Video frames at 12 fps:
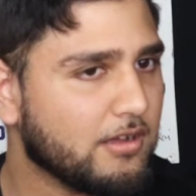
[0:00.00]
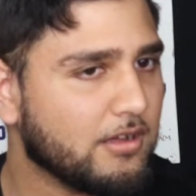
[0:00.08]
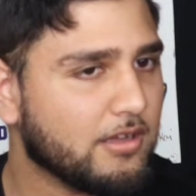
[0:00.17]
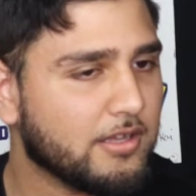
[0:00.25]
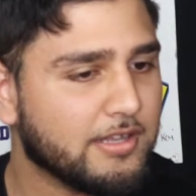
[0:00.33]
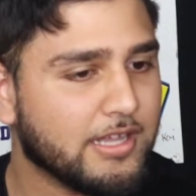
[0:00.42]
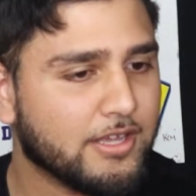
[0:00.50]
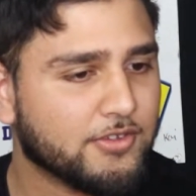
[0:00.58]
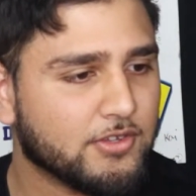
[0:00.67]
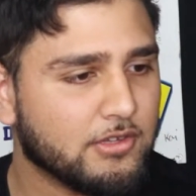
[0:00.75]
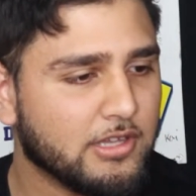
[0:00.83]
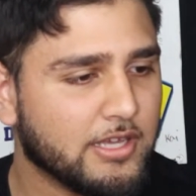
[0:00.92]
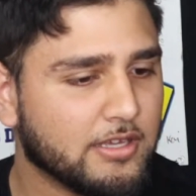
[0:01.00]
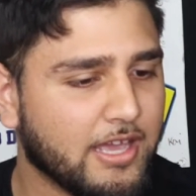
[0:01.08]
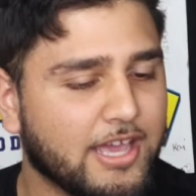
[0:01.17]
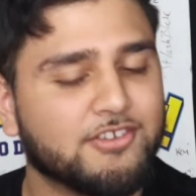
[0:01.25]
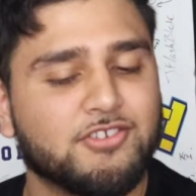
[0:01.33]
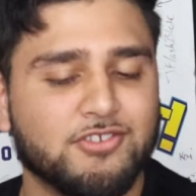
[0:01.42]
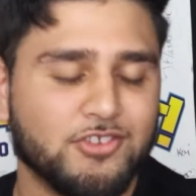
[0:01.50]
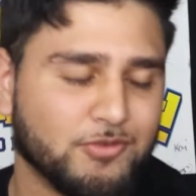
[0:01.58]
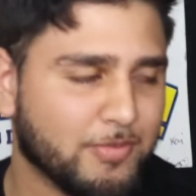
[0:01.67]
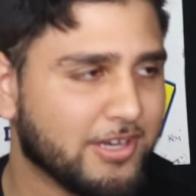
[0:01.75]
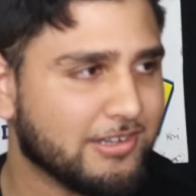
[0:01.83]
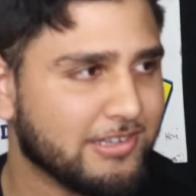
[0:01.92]
Nah. So like I actually
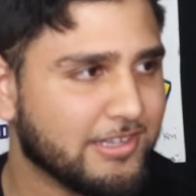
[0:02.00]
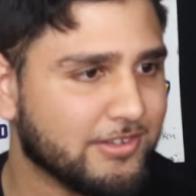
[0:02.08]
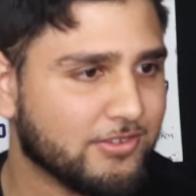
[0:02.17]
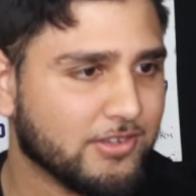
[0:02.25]
just bought a lens